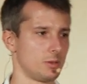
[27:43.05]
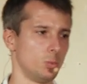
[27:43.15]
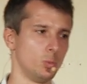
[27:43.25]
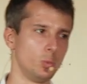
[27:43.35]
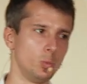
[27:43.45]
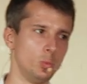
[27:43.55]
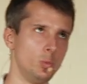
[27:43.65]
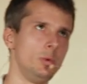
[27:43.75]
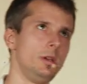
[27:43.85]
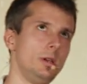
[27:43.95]
So
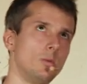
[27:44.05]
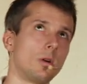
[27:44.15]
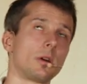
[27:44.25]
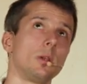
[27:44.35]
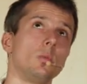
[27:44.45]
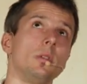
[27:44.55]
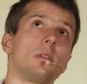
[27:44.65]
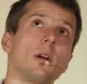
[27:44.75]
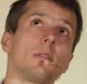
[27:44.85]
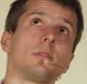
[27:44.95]
we're working with
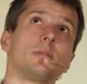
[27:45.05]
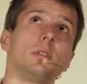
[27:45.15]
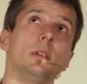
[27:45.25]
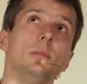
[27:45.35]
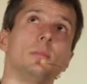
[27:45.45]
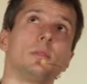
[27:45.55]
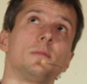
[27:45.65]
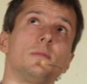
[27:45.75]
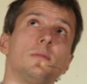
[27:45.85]
Kafka Streams